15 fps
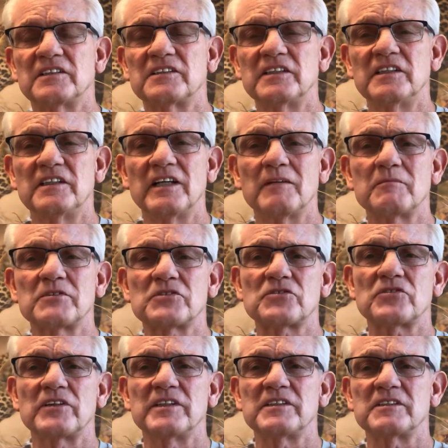he
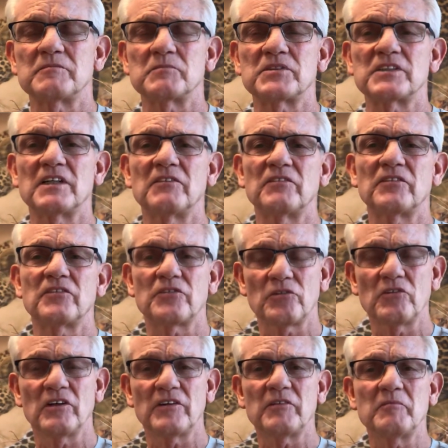demonstrates himself
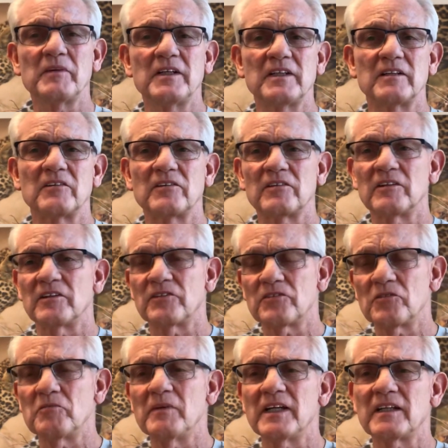through other men,
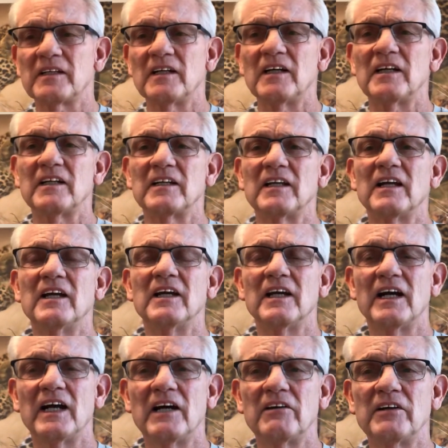through mankind,
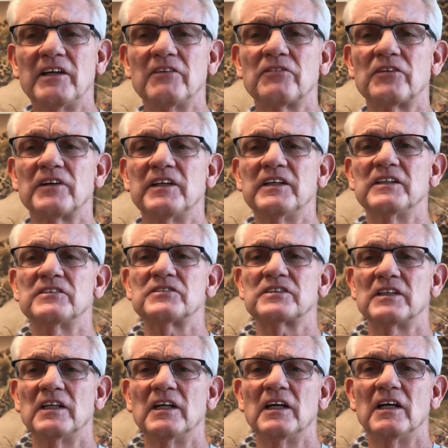how he forgives
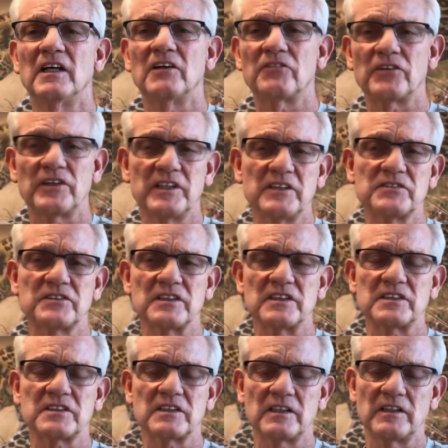
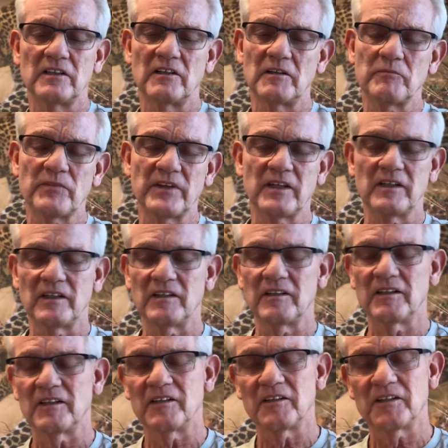us. And, you know, I'm
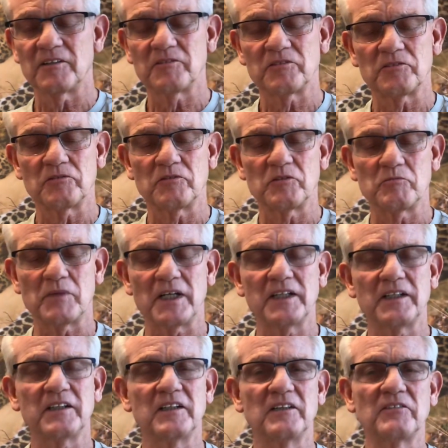thinking,
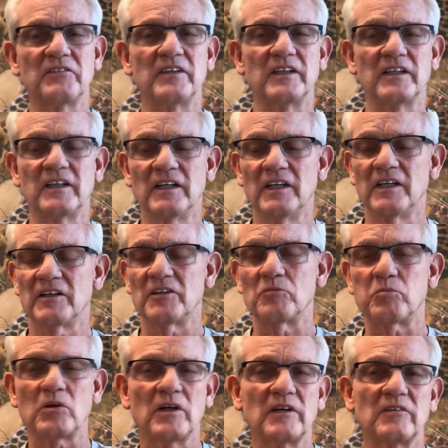reminded of the
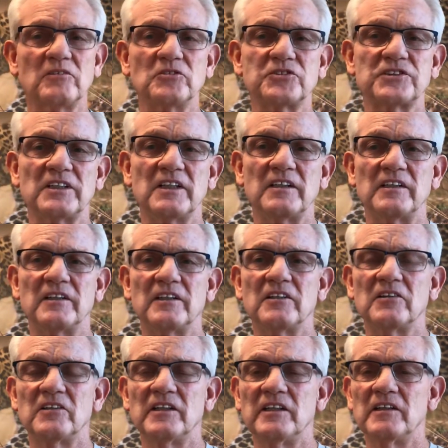prodigal son. You know,